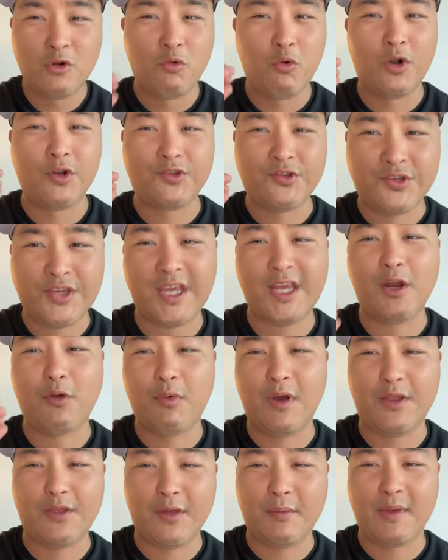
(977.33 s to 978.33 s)
We're
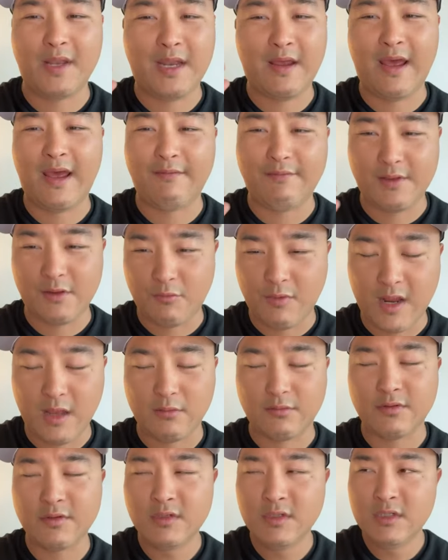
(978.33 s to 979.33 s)
seated with him in the heavenly
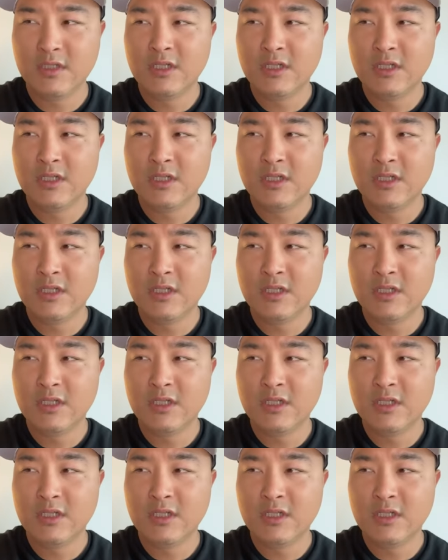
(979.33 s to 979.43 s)
realm.